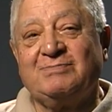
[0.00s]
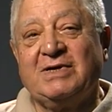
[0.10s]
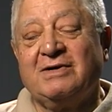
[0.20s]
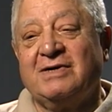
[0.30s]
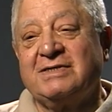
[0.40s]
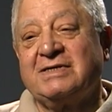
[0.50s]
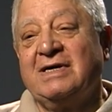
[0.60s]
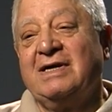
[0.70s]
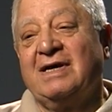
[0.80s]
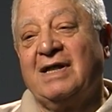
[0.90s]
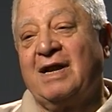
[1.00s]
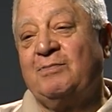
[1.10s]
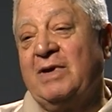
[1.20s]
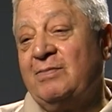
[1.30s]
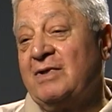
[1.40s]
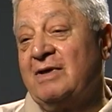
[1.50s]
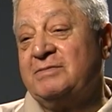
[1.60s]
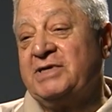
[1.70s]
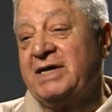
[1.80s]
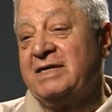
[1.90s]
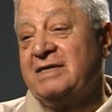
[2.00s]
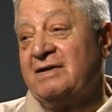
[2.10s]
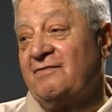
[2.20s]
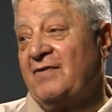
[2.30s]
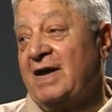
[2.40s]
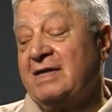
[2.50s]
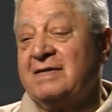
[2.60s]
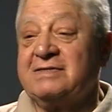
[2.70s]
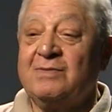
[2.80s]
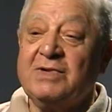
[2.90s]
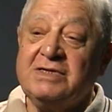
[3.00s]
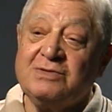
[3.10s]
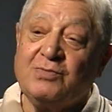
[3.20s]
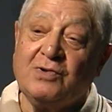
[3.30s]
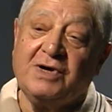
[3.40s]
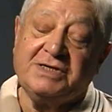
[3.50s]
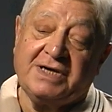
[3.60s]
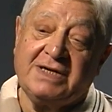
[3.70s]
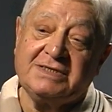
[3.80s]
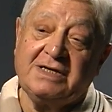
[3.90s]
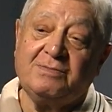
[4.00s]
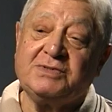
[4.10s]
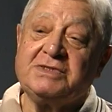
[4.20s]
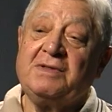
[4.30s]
because a lot of people objected to the fact that some of these employees had slips.